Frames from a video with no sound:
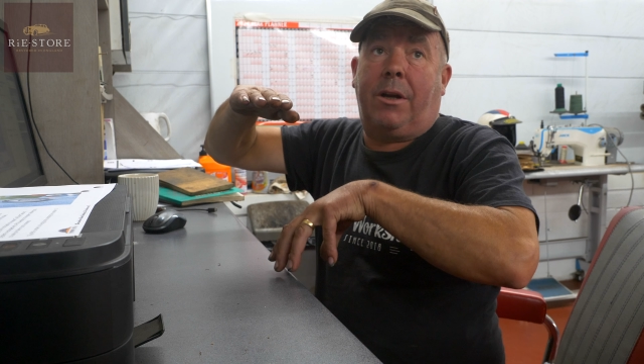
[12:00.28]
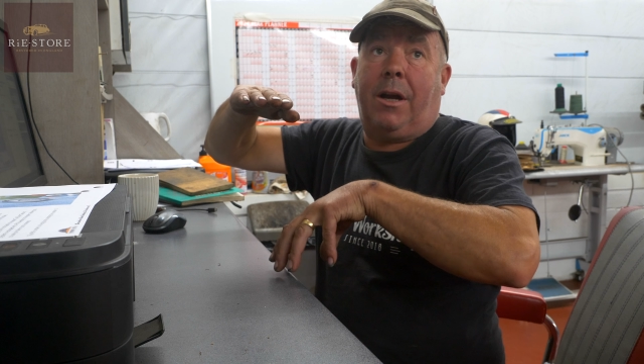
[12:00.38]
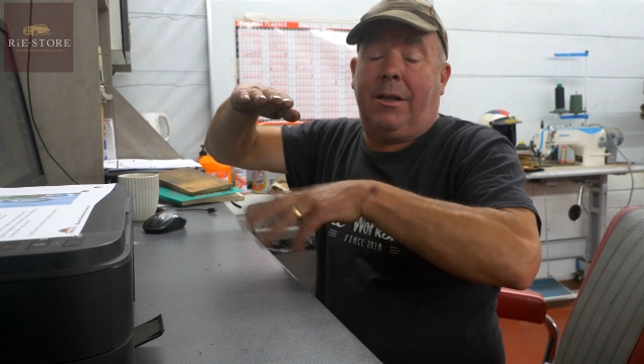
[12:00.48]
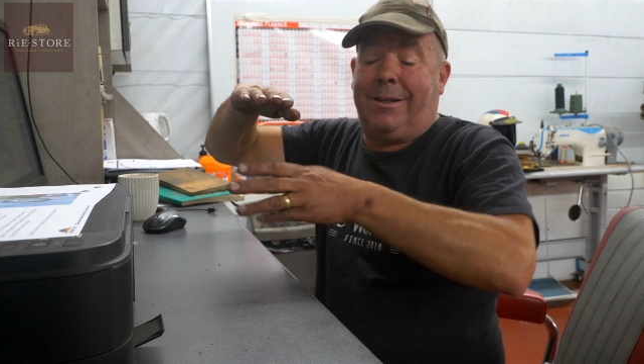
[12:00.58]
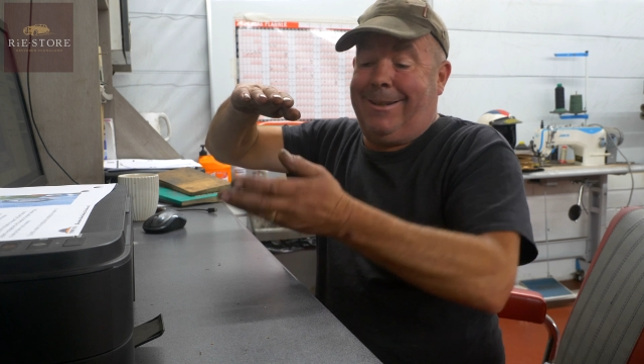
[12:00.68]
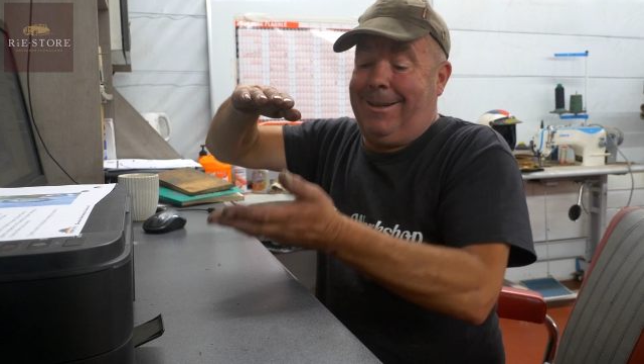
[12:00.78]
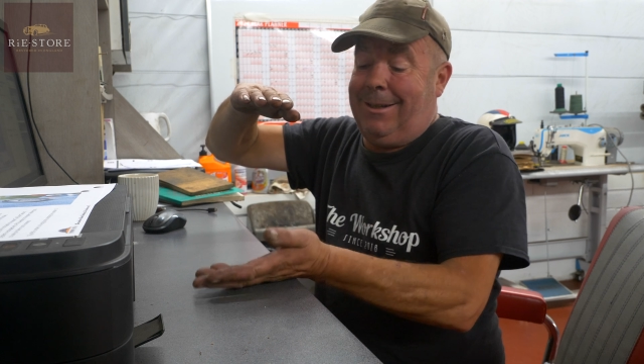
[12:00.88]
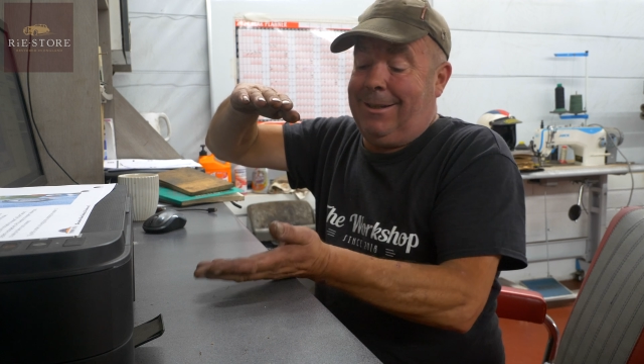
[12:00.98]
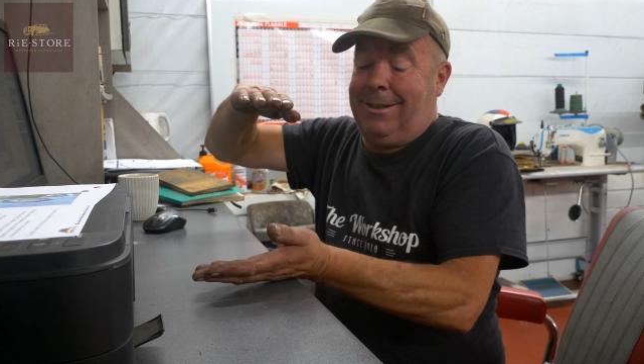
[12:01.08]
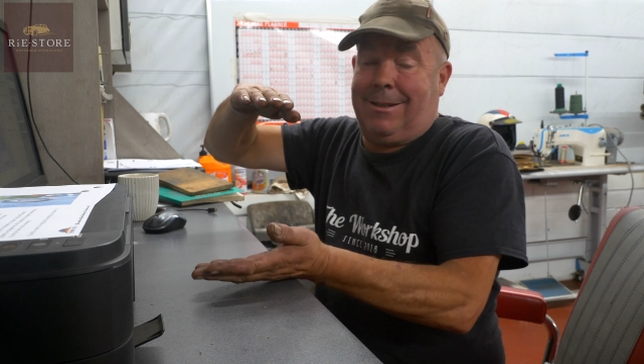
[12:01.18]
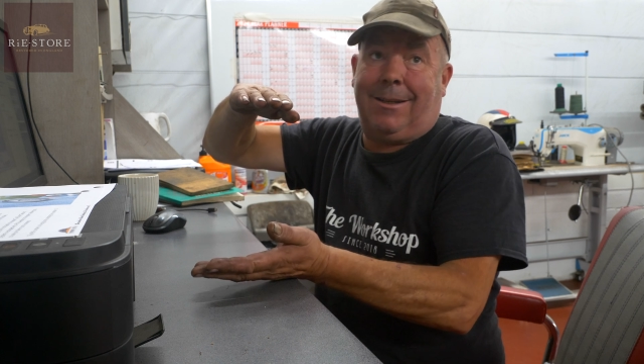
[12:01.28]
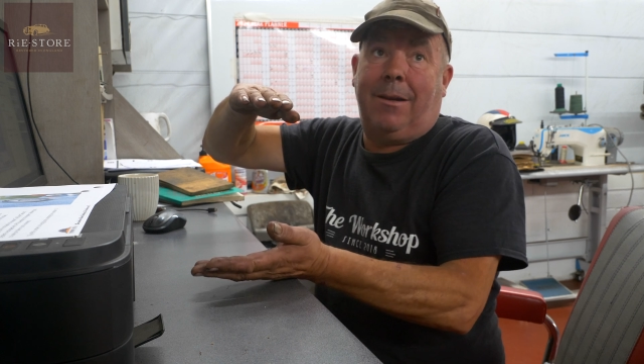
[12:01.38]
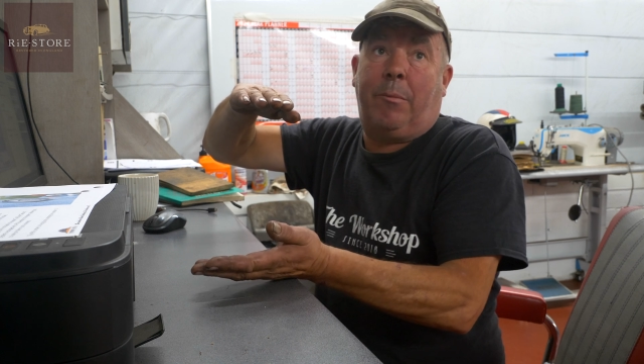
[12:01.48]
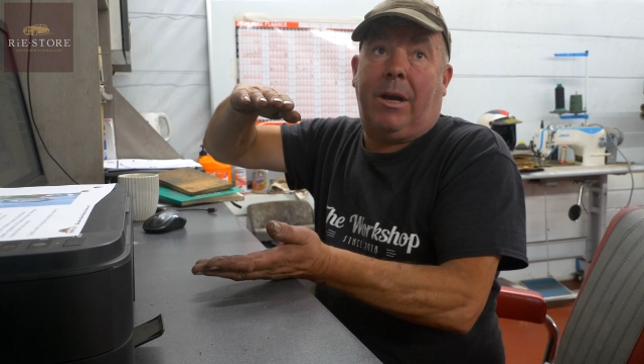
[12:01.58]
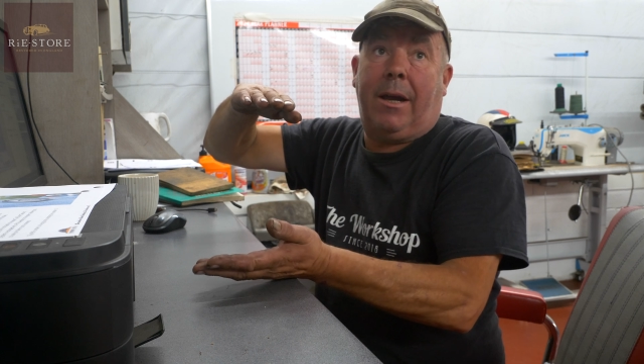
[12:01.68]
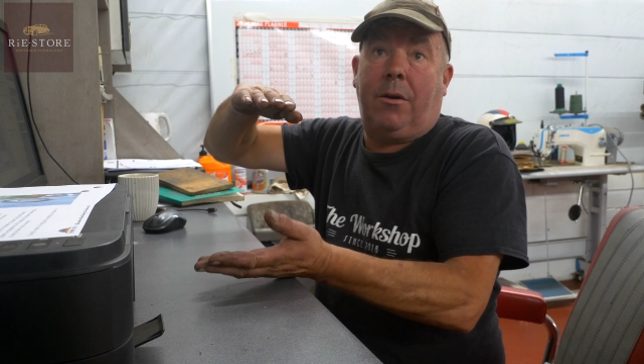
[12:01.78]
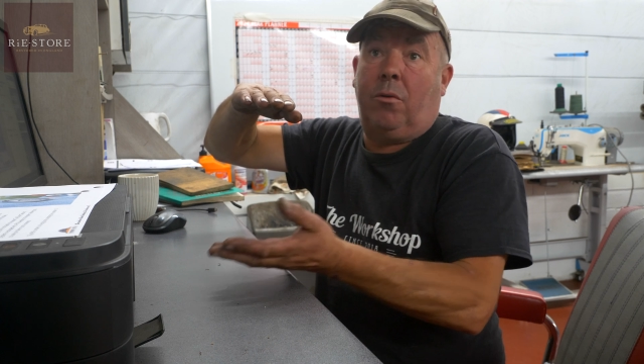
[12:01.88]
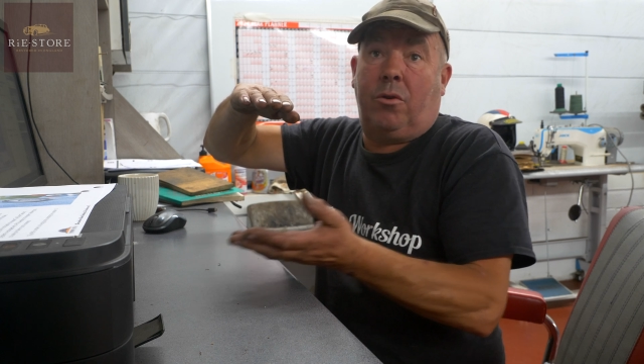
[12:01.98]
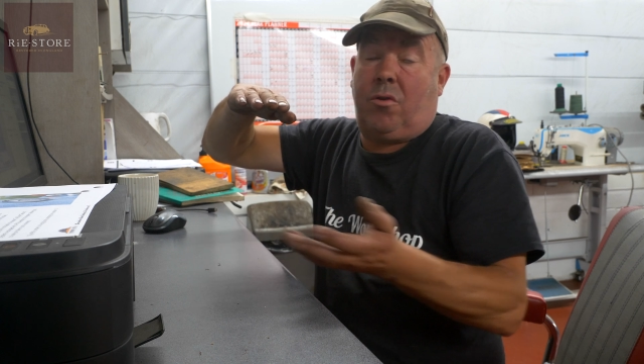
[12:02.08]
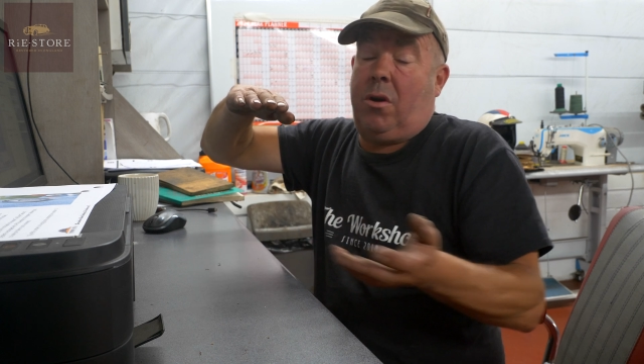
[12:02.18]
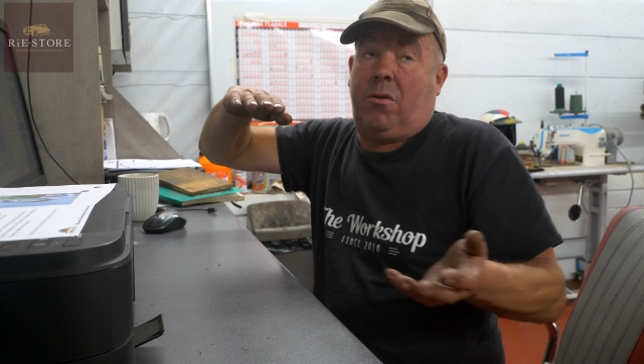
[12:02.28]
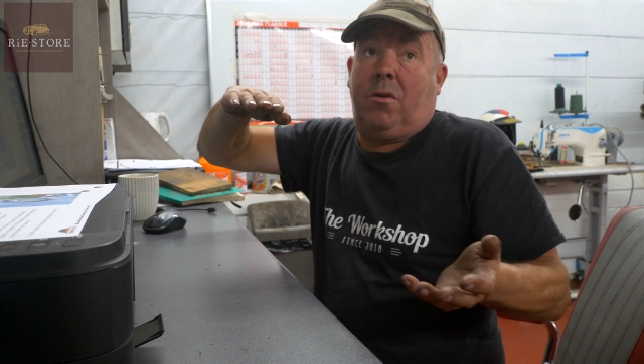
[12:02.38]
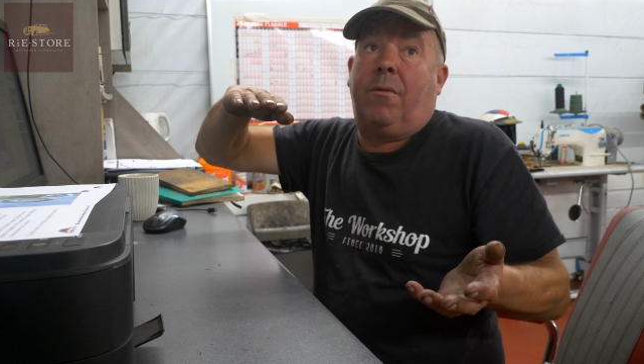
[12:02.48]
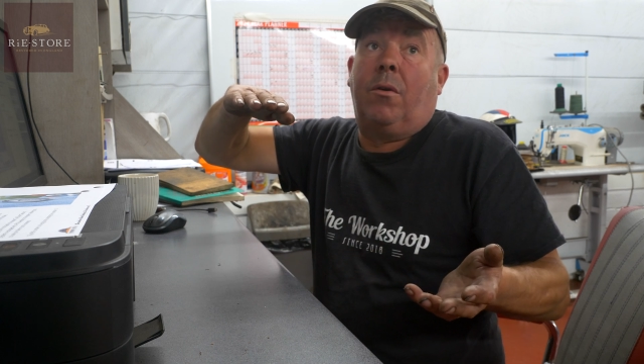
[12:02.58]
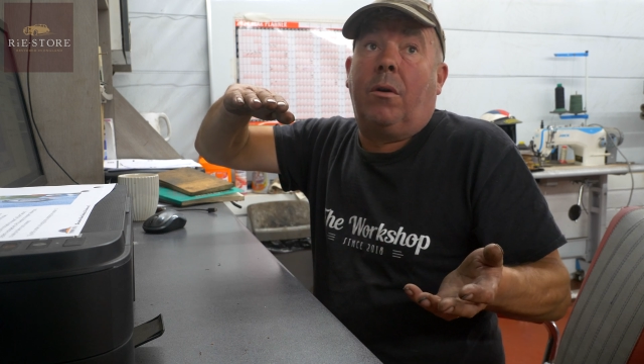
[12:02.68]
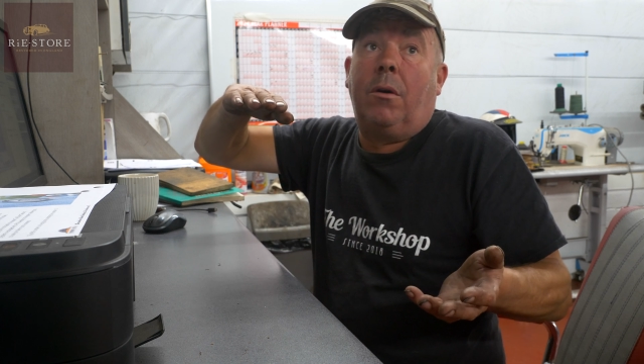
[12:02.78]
casing into your skid pan or straight onto the floor.